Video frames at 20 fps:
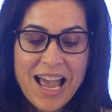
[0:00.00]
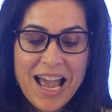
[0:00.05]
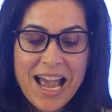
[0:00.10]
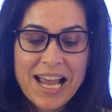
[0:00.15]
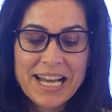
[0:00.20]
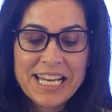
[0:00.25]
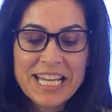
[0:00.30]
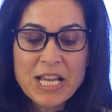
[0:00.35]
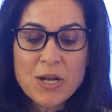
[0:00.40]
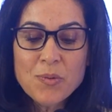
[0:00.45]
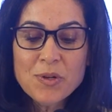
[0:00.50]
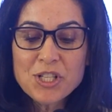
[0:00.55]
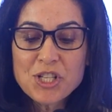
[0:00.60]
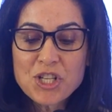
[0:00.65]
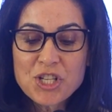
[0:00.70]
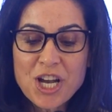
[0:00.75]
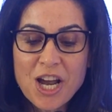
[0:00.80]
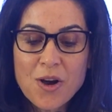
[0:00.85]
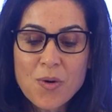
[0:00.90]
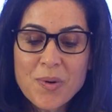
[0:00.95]
And he will
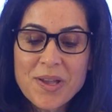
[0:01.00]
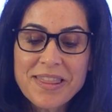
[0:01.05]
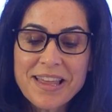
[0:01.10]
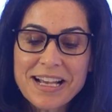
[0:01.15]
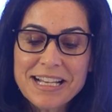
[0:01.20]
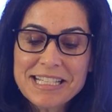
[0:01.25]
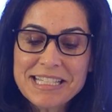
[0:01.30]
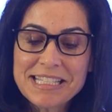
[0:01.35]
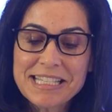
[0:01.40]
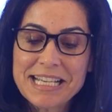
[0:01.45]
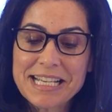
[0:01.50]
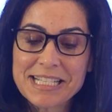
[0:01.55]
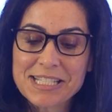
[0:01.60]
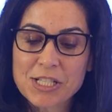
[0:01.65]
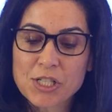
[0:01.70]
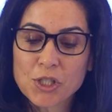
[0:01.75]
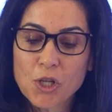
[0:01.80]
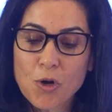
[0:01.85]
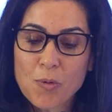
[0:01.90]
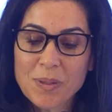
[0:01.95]
share with us his
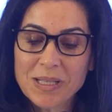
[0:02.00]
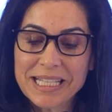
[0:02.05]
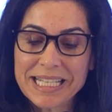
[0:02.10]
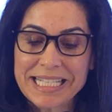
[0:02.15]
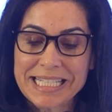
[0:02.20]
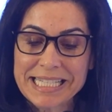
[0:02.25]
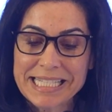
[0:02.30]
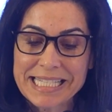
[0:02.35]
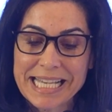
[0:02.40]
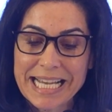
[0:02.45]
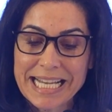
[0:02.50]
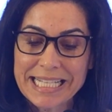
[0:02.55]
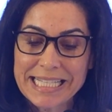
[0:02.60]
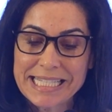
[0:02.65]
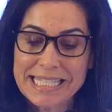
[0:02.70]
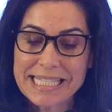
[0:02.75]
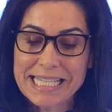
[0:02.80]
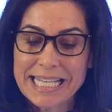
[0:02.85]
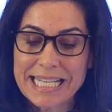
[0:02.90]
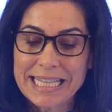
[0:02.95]
global
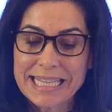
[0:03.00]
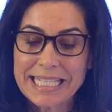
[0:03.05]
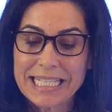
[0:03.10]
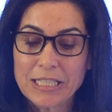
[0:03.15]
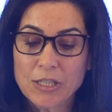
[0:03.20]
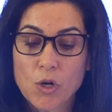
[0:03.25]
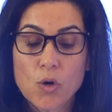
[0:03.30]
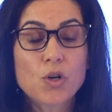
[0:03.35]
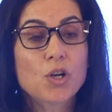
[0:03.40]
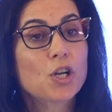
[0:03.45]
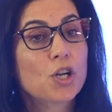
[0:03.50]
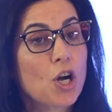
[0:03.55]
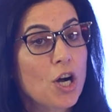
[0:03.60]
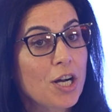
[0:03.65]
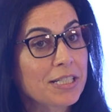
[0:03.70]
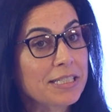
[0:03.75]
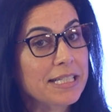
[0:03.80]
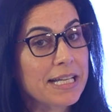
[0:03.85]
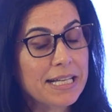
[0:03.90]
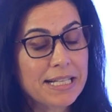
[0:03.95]
insights in the local
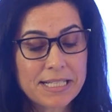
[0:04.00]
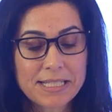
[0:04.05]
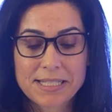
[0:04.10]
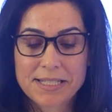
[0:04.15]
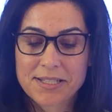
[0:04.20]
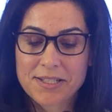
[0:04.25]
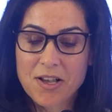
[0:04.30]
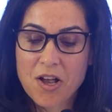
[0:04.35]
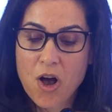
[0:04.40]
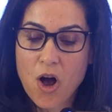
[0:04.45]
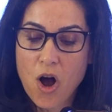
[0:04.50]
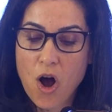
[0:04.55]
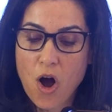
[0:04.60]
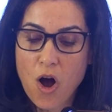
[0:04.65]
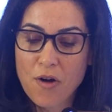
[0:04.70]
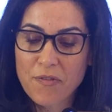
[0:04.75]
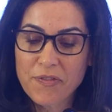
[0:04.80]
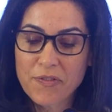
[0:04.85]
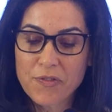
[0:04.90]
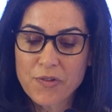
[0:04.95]
context,
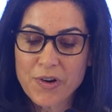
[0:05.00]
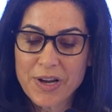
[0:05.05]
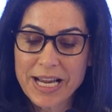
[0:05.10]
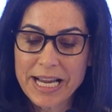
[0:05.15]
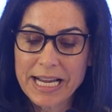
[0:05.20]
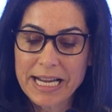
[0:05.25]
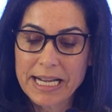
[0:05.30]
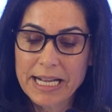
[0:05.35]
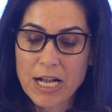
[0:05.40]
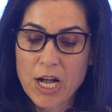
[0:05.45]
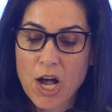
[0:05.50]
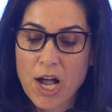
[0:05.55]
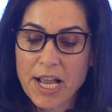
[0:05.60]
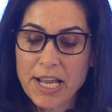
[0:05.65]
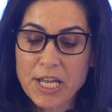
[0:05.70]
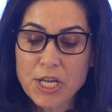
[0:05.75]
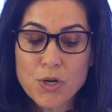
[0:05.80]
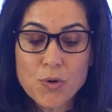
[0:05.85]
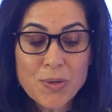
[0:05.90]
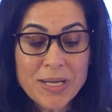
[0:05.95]
offering a
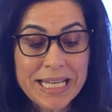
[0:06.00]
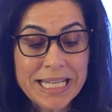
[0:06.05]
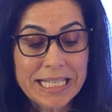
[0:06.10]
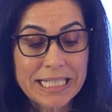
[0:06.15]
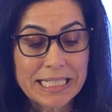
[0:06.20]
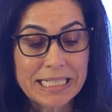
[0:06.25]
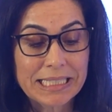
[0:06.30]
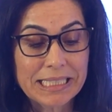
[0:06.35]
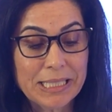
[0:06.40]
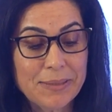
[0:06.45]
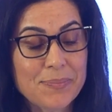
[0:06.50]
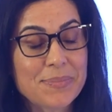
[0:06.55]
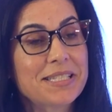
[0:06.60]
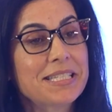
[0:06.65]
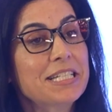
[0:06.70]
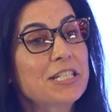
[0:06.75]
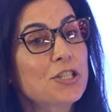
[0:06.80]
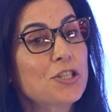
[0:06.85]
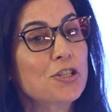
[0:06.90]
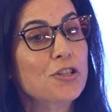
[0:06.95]
unique glimpse
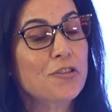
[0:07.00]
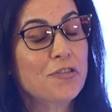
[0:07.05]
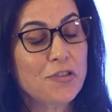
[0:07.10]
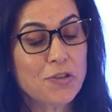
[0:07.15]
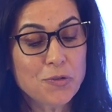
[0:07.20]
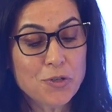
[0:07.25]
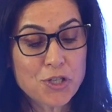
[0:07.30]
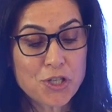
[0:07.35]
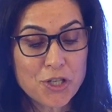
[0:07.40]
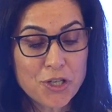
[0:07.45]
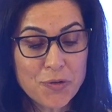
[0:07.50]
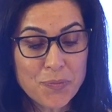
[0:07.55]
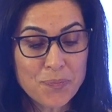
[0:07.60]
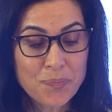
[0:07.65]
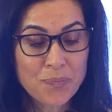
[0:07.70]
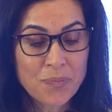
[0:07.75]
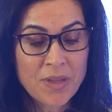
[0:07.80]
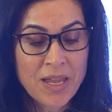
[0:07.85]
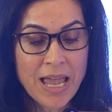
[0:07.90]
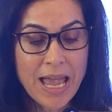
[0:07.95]
into the future
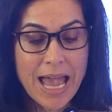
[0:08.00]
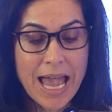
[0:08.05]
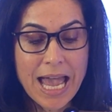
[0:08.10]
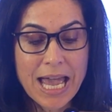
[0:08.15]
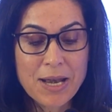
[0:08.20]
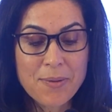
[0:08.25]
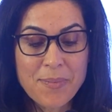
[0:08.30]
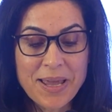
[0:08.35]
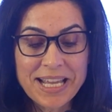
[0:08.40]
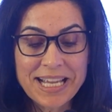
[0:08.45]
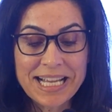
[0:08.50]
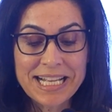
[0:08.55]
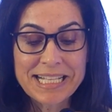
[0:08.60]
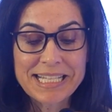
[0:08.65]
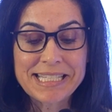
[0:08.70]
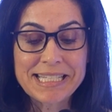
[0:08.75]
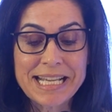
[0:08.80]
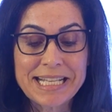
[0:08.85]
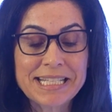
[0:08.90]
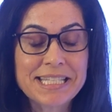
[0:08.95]
and making
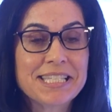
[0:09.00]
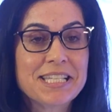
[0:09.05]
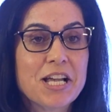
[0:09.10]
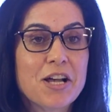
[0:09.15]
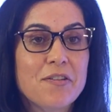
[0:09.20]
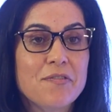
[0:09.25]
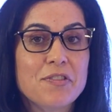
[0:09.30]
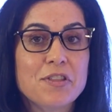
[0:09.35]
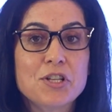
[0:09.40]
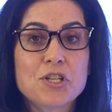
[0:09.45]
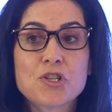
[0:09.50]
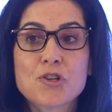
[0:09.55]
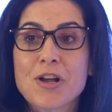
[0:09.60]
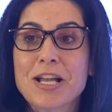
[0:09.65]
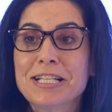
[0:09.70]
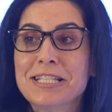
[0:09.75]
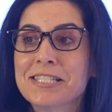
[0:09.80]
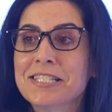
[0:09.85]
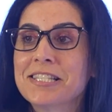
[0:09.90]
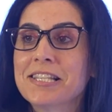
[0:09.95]
sense of the
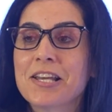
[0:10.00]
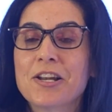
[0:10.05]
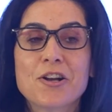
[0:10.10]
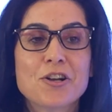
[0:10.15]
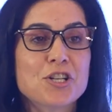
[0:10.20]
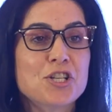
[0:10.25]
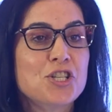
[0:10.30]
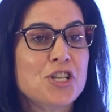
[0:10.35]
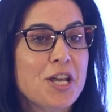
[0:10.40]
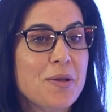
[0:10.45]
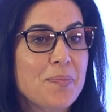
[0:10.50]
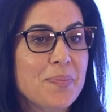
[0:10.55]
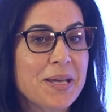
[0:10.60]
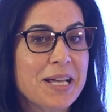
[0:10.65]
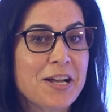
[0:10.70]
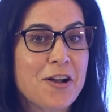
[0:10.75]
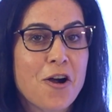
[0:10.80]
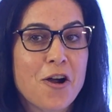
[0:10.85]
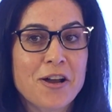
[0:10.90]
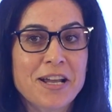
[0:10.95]
trends that are
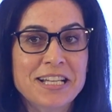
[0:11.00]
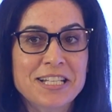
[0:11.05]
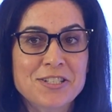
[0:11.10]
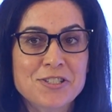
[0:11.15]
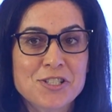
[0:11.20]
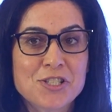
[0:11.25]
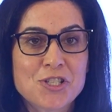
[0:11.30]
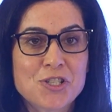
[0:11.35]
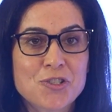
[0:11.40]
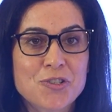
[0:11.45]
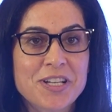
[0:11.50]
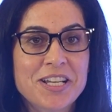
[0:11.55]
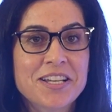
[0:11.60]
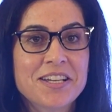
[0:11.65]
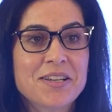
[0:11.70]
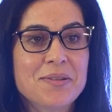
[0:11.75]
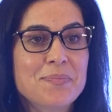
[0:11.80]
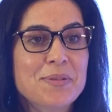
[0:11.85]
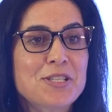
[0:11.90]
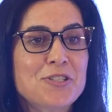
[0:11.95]
shaping our industry.
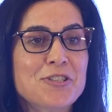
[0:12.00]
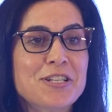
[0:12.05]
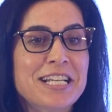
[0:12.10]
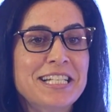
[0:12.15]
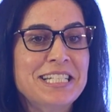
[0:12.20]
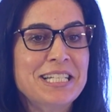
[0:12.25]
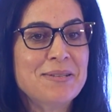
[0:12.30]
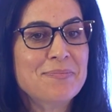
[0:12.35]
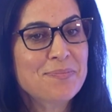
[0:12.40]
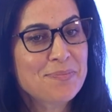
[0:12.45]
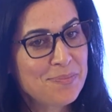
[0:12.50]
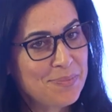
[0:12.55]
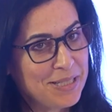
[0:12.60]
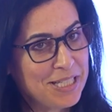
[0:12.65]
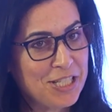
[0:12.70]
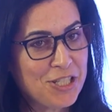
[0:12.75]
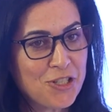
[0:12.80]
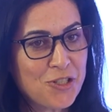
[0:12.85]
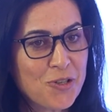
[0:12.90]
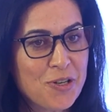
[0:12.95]
Mr. Nadeem,
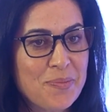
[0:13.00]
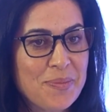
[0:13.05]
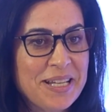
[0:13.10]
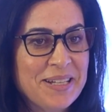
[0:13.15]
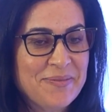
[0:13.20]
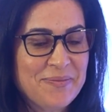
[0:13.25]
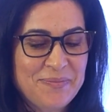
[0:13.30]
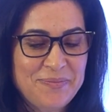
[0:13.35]
please join me.